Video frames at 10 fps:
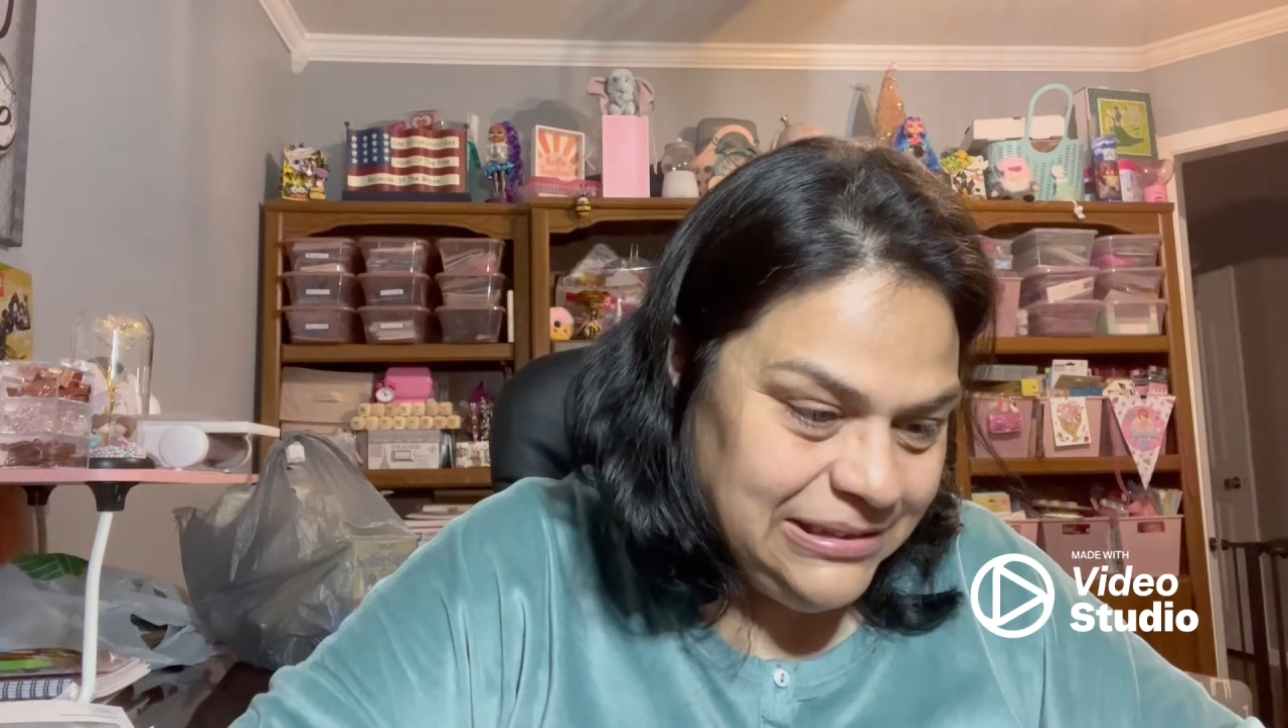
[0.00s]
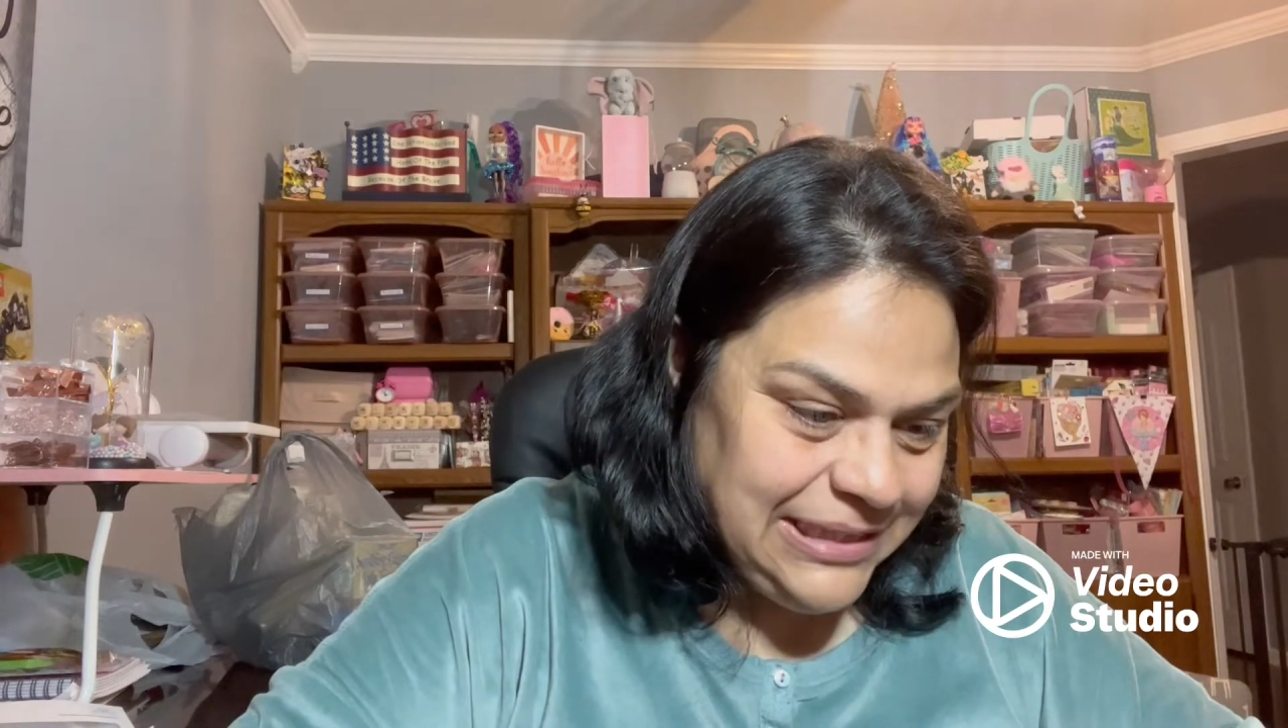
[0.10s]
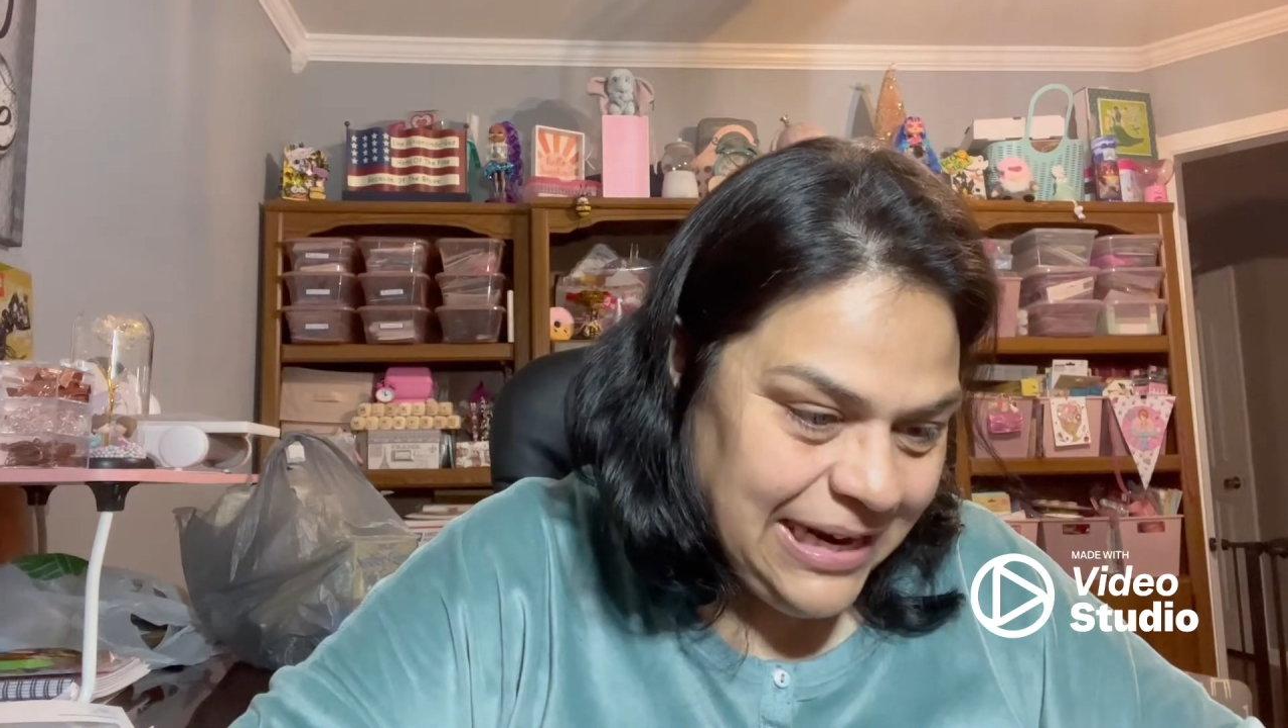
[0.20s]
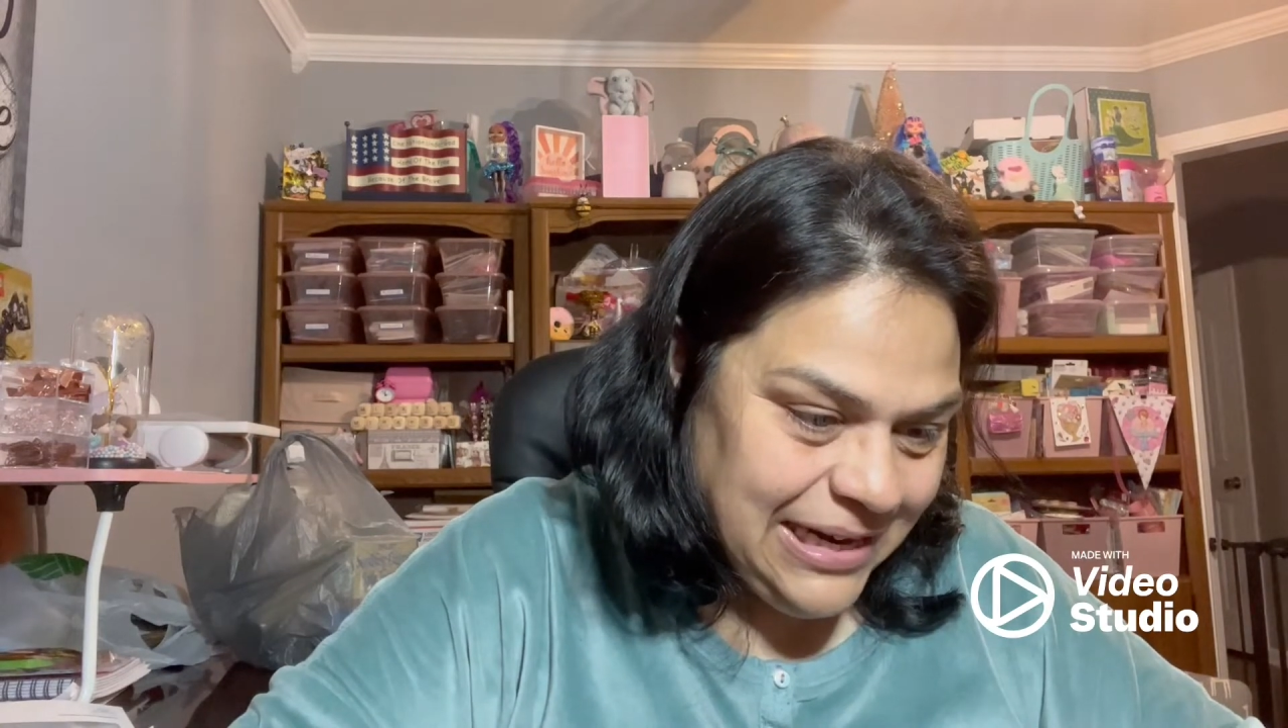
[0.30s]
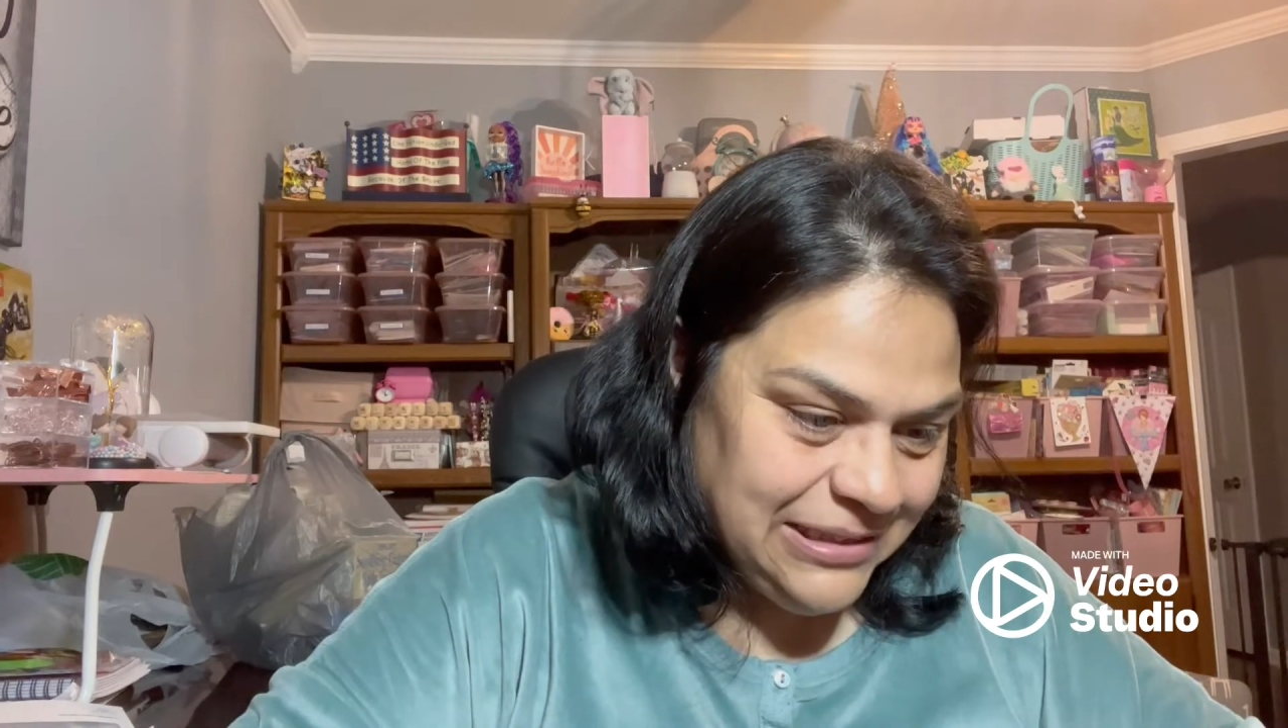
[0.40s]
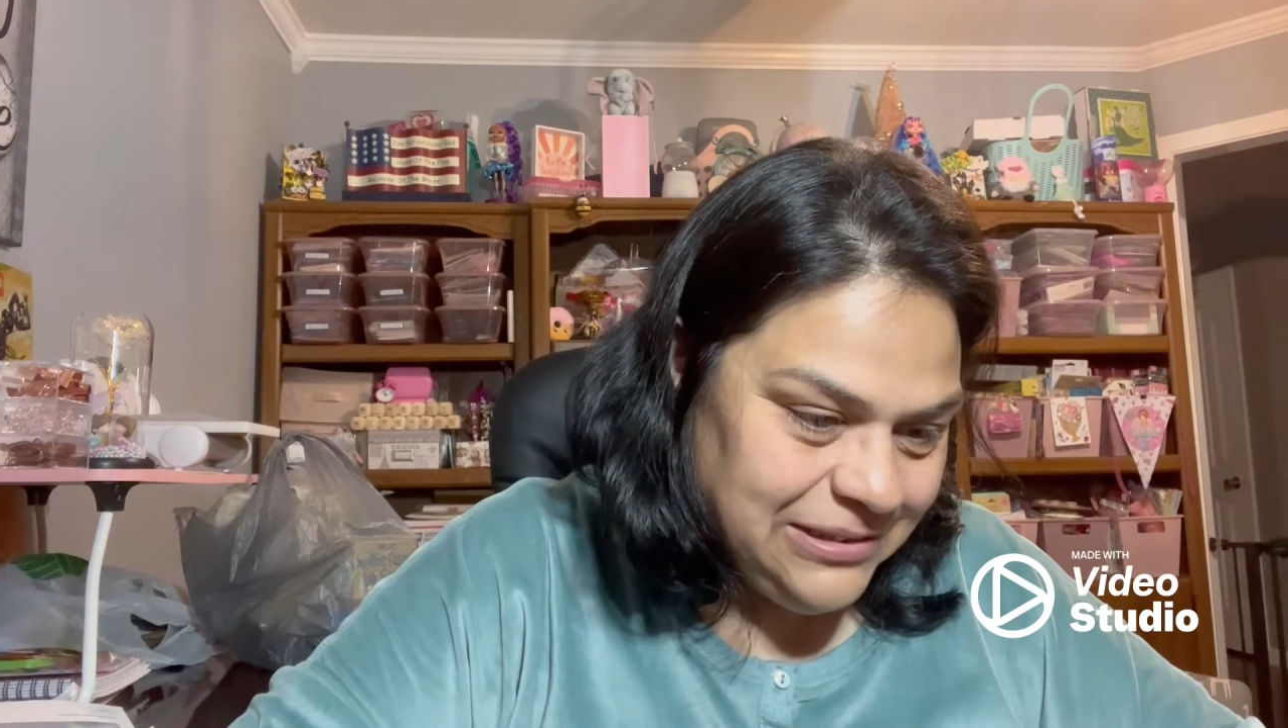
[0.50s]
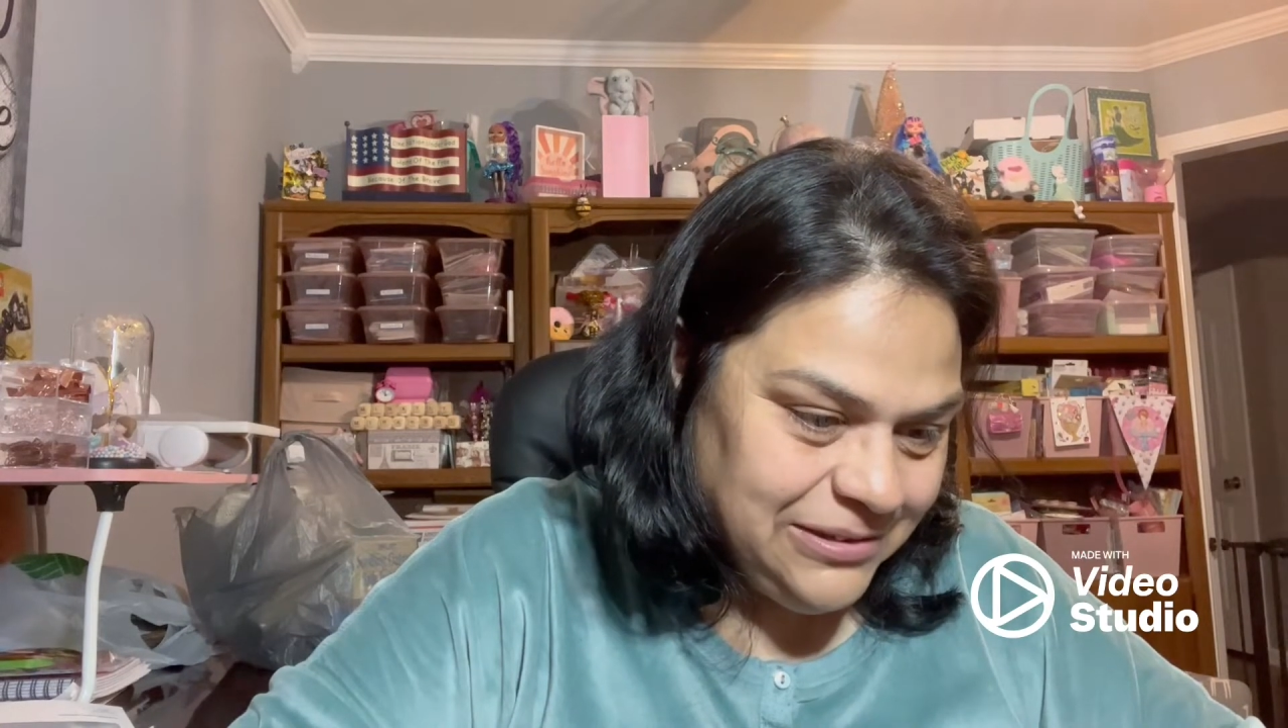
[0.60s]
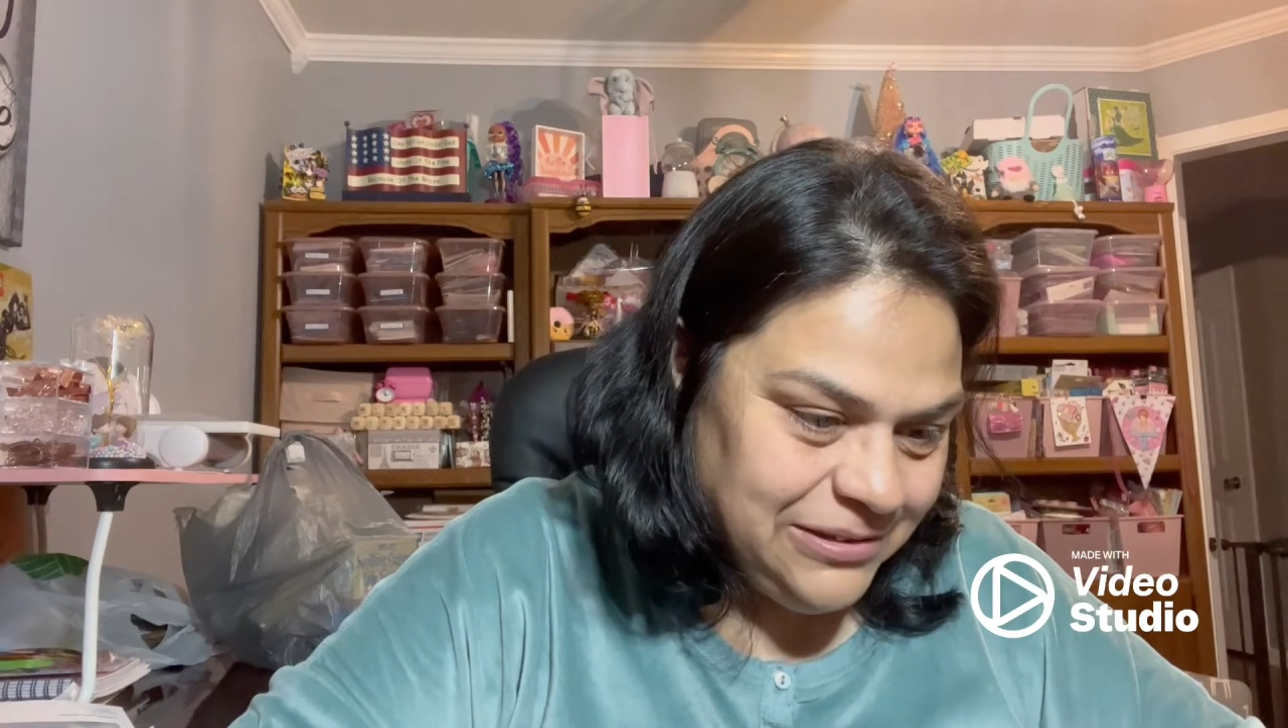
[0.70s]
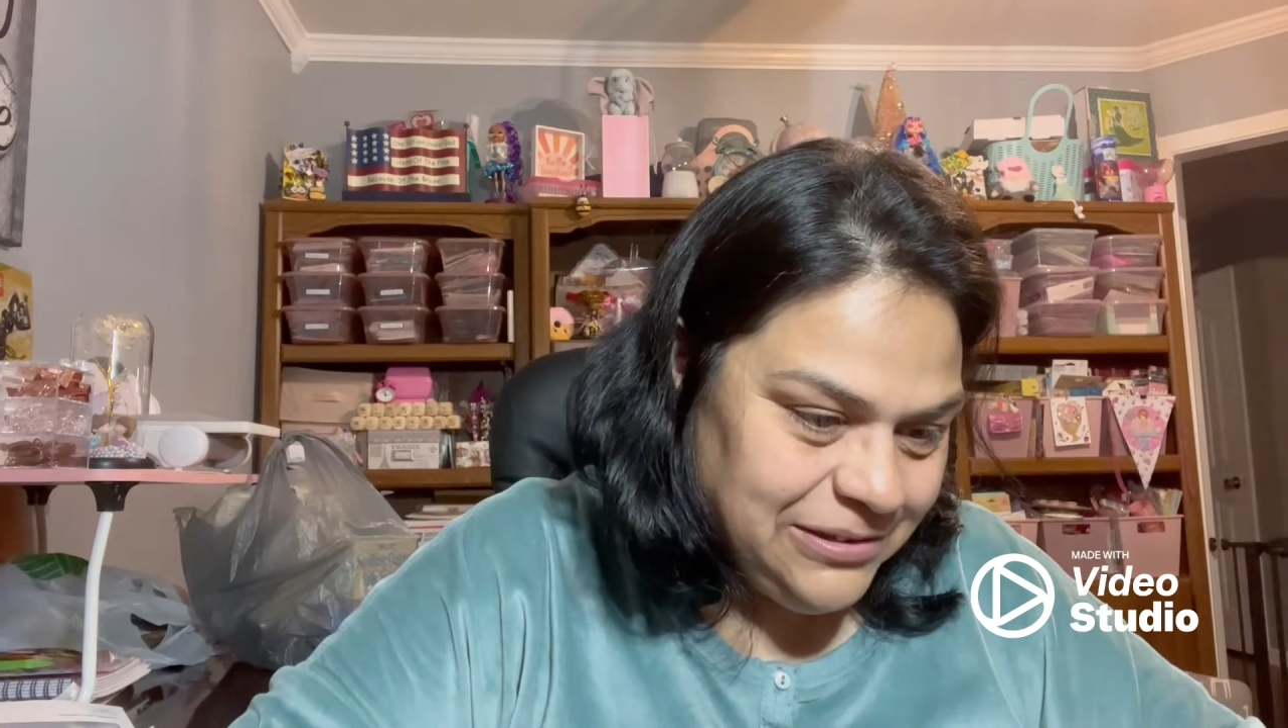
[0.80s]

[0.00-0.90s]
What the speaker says: "Dad,